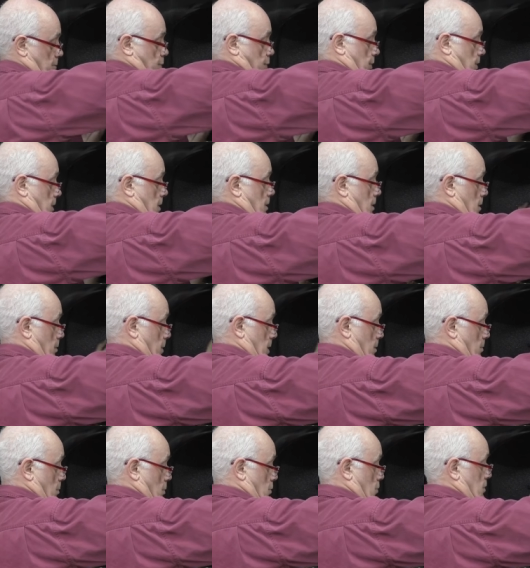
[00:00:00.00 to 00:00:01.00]
Put it on a
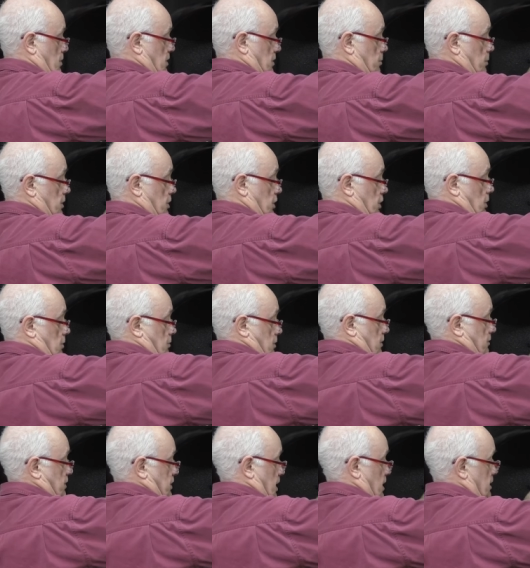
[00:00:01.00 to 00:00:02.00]
bit more because my shoes
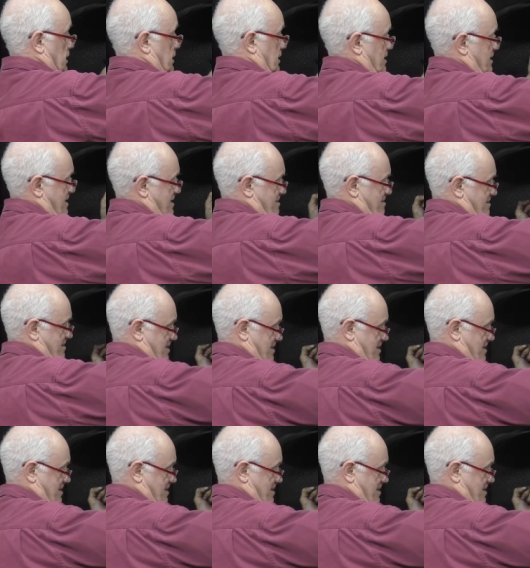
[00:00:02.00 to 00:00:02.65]
are centered now.